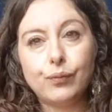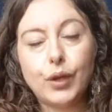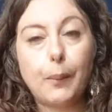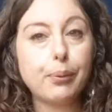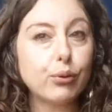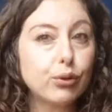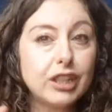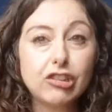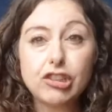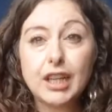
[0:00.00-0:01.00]

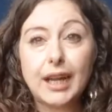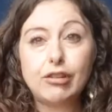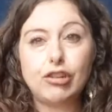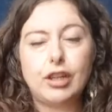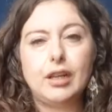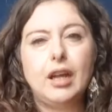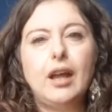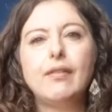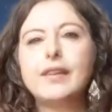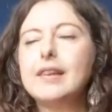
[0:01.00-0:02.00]
appreciation.
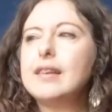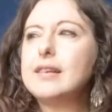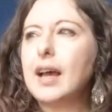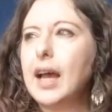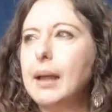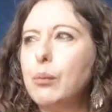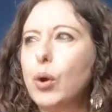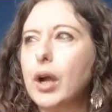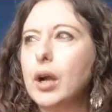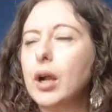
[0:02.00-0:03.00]
This is a time
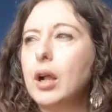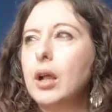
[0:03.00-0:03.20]
where